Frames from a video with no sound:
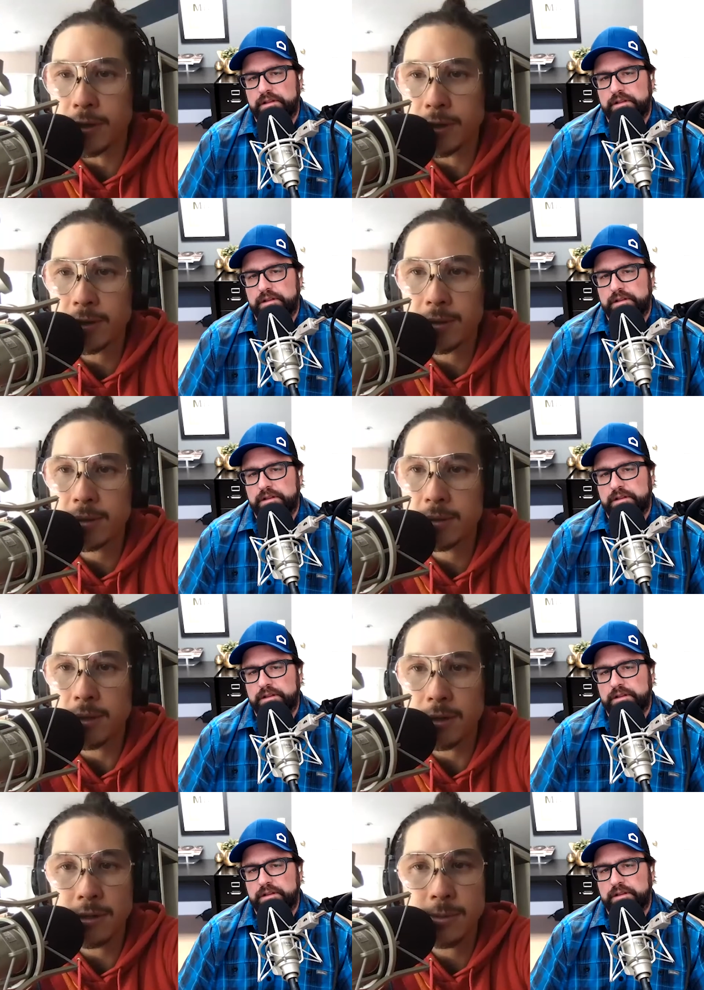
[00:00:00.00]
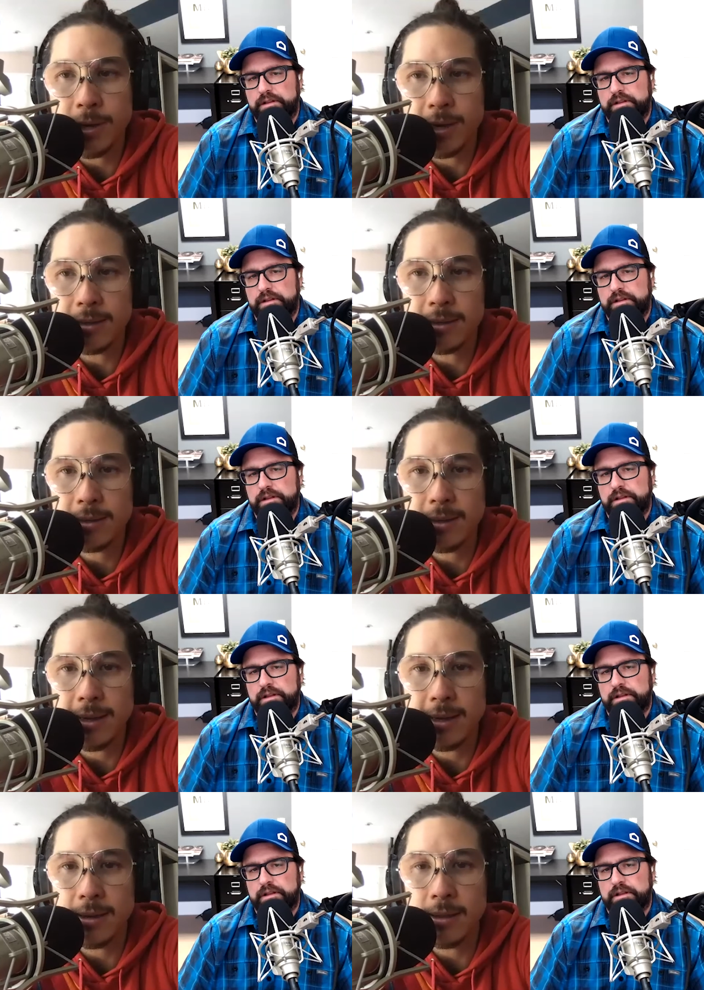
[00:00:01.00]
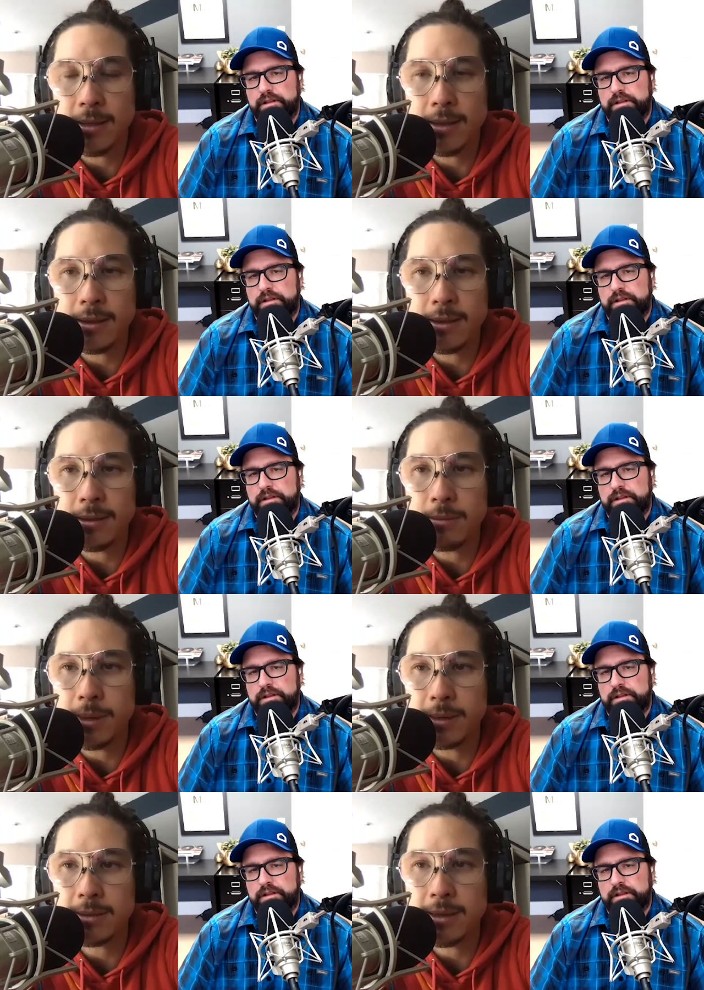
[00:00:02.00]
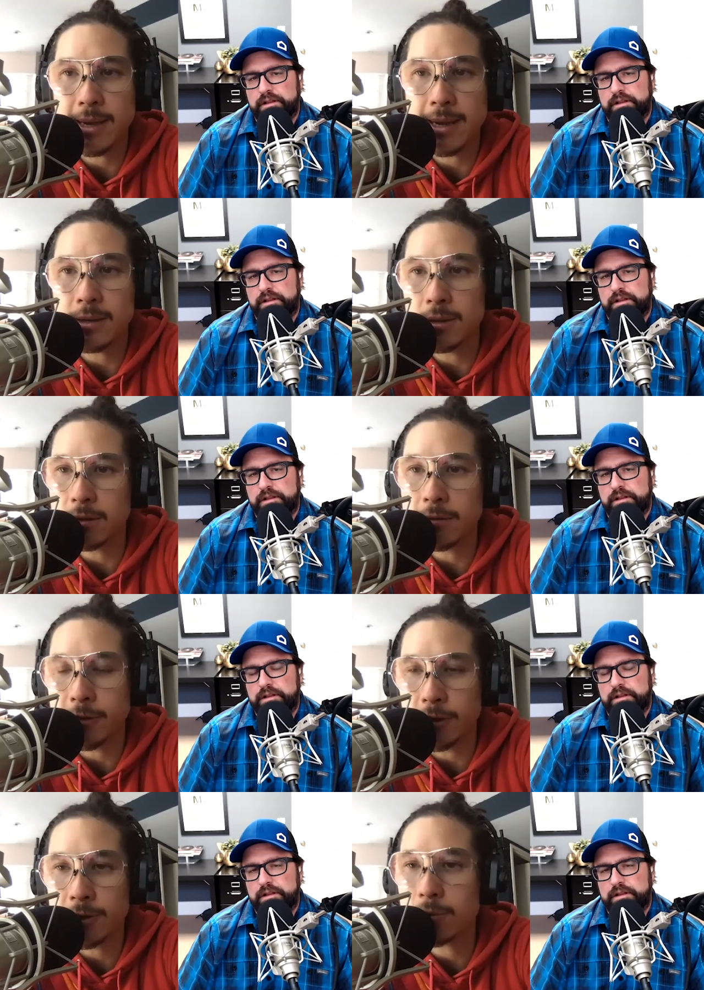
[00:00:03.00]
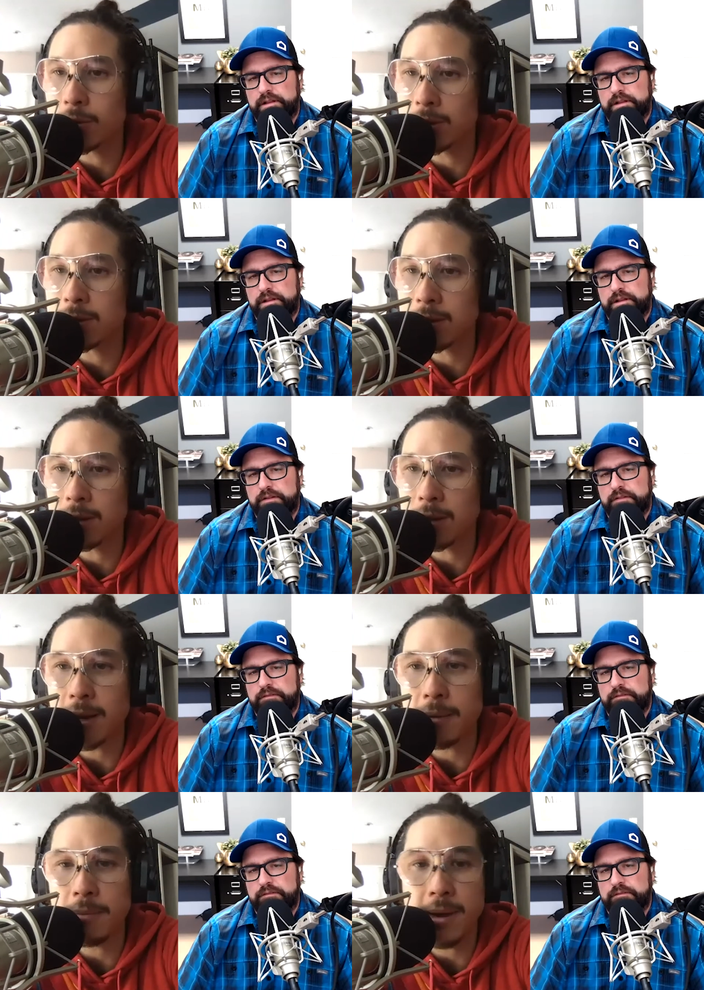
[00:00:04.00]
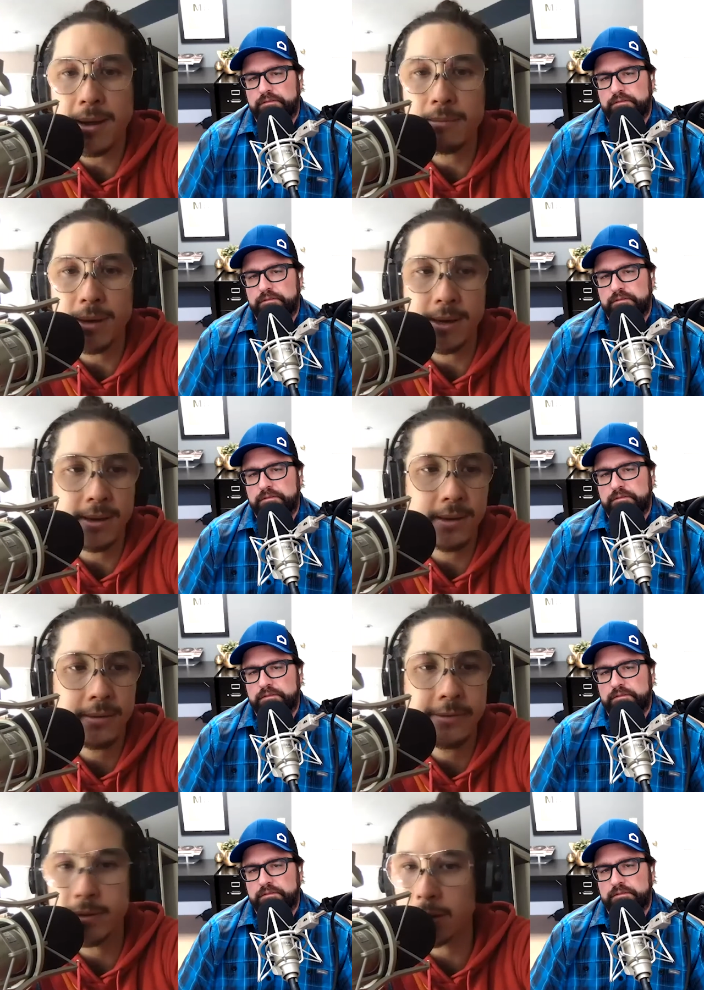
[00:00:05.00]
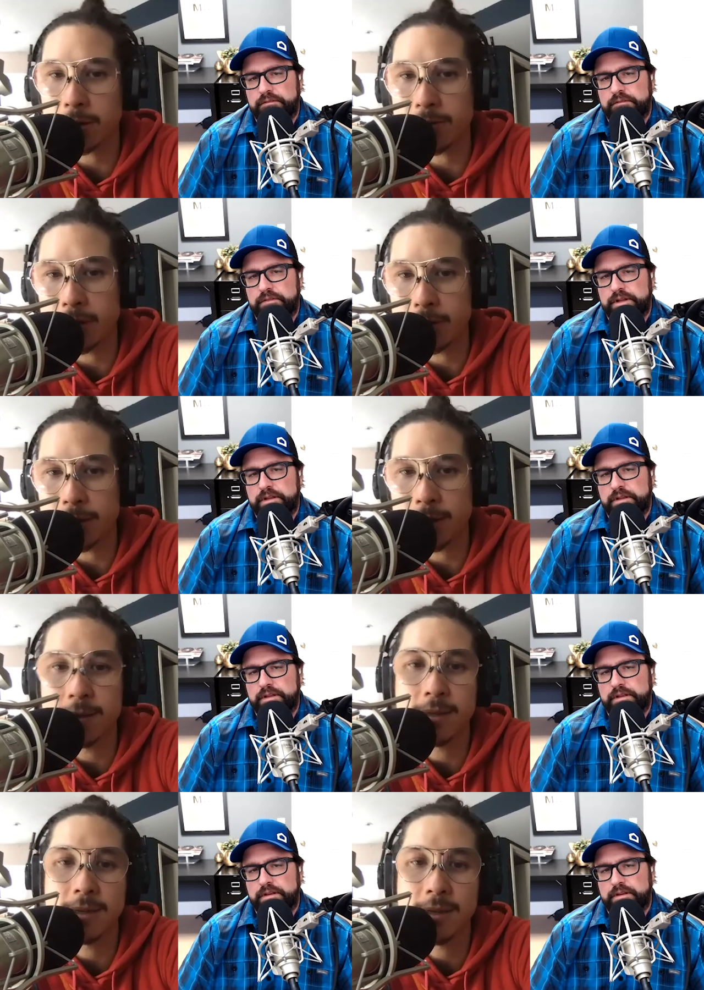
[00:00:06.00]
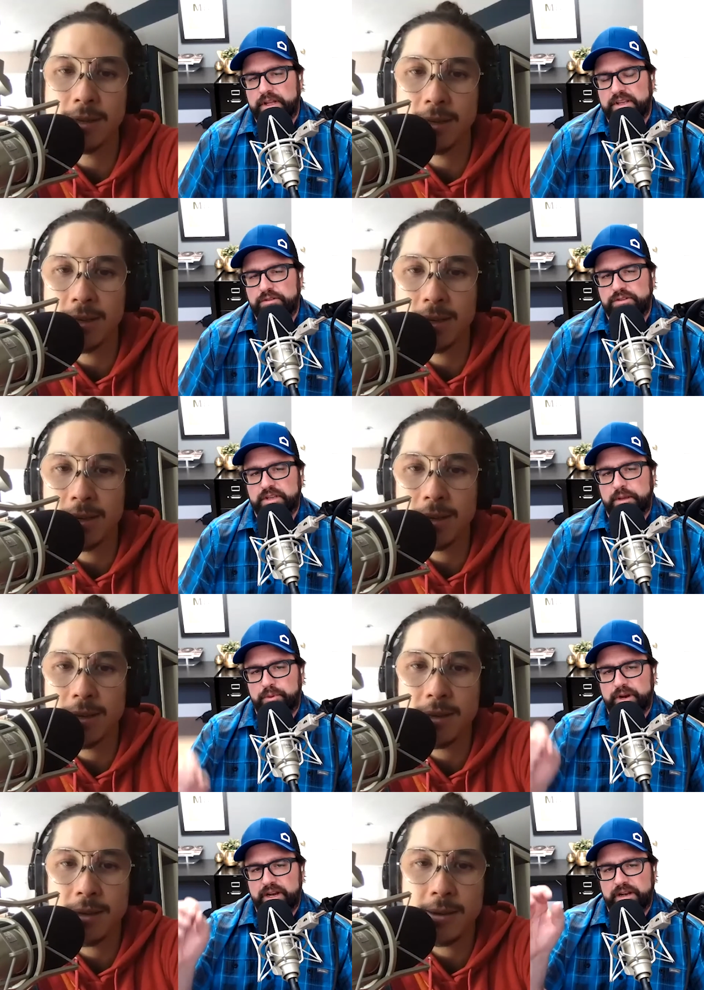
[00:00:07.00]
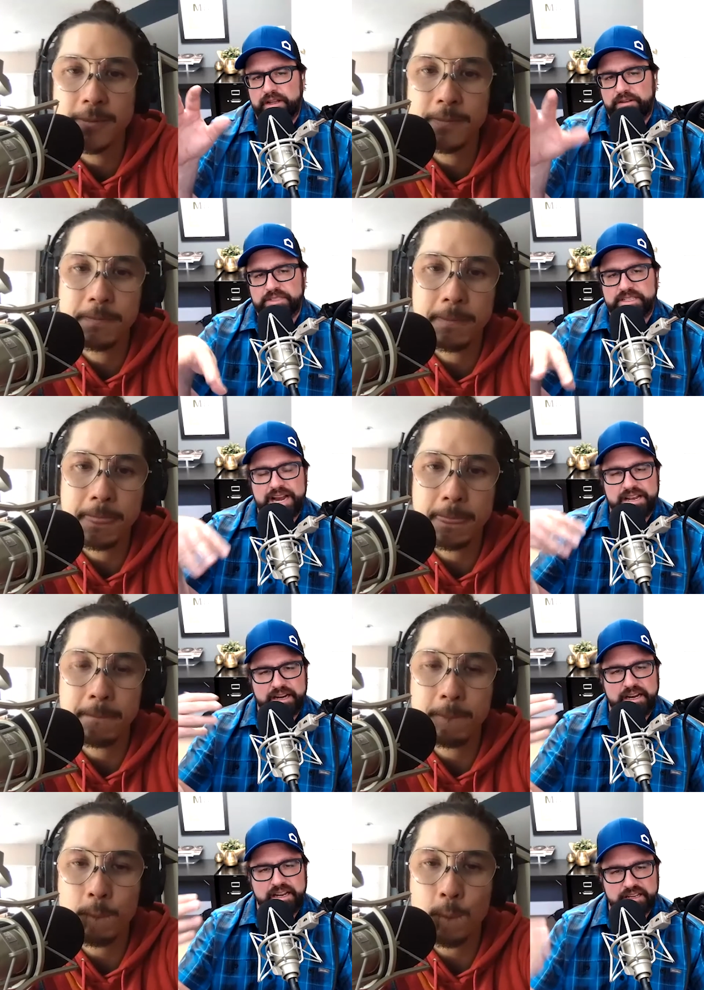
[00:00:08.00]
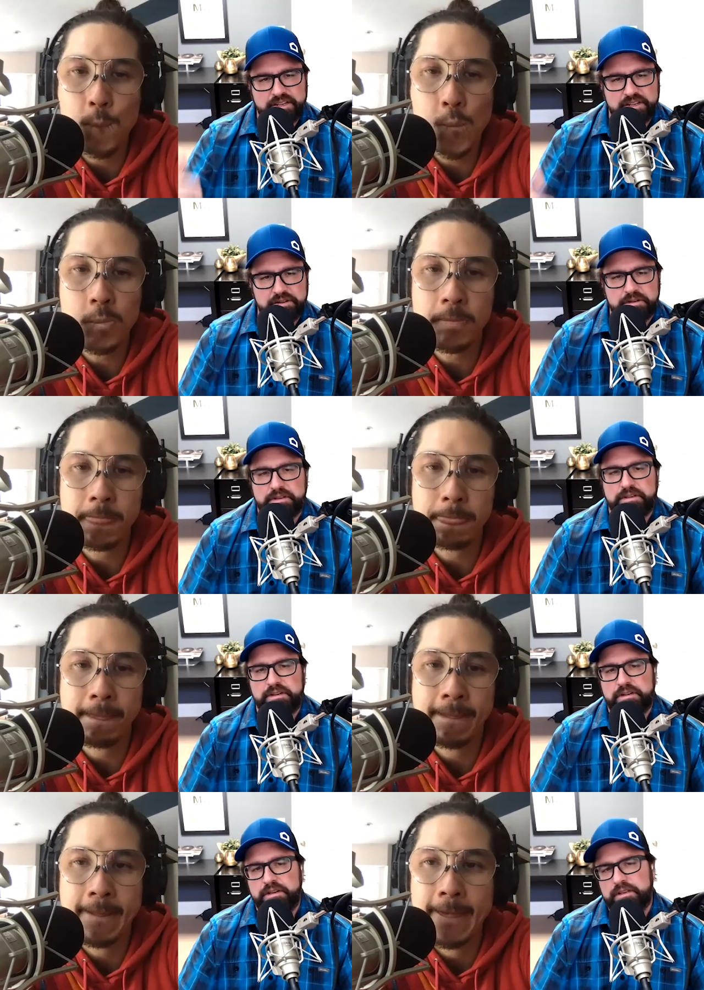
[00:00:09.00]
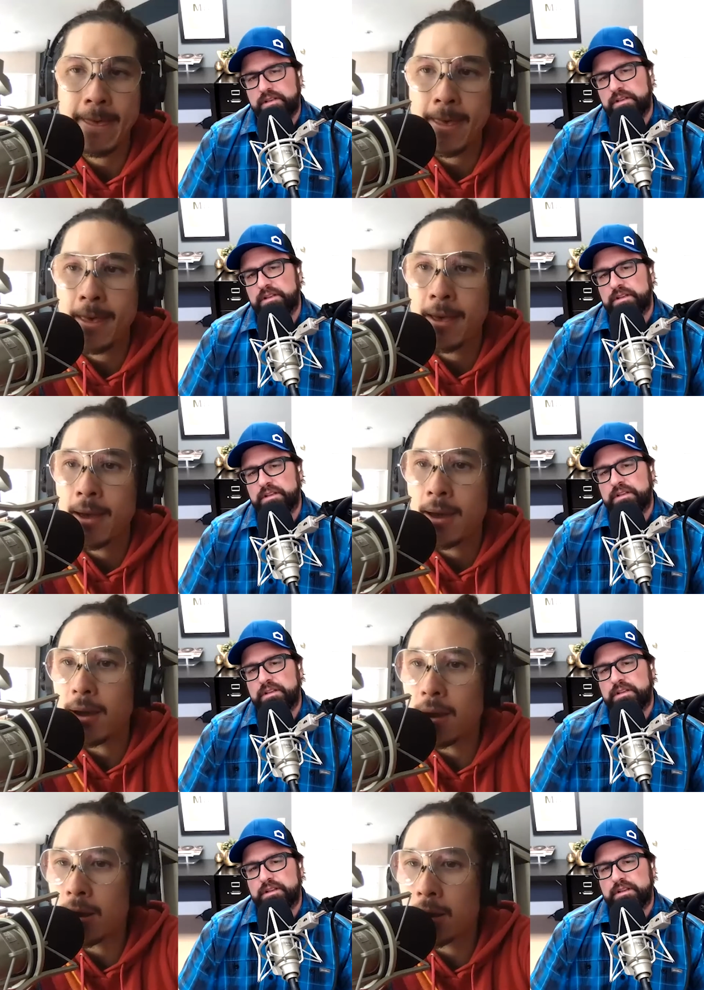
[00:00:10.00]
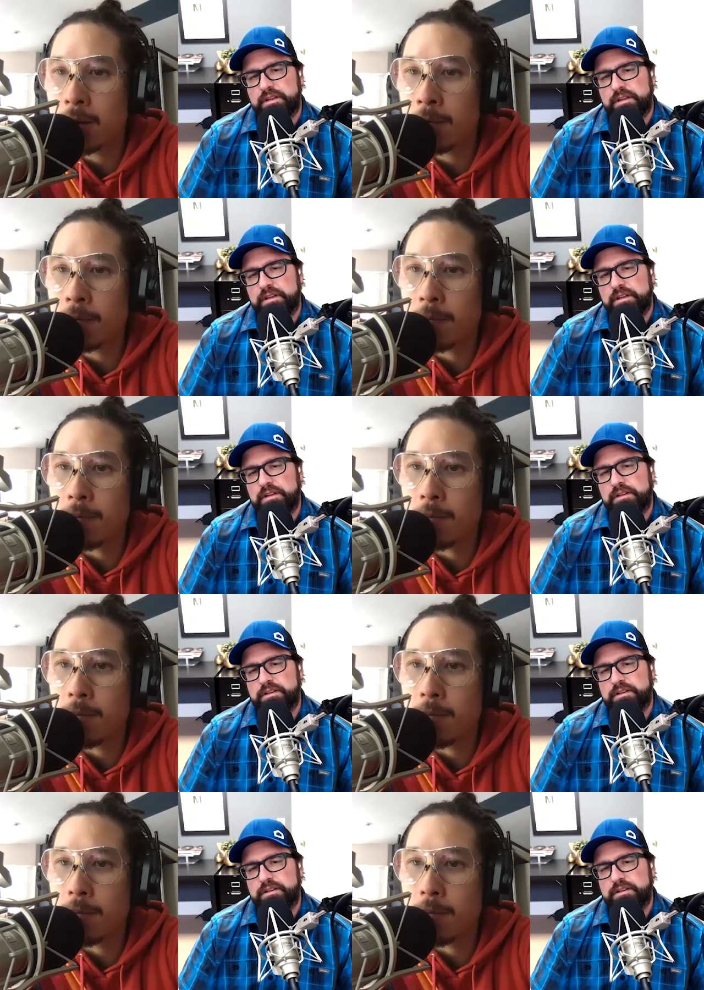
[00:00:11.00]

Speaker 1: dark dark space and I think the biggest thing I had to learn first was that I am not my
Speaker 2: photography career. Like you separated like it was an identity issue?
Speaker 1: Um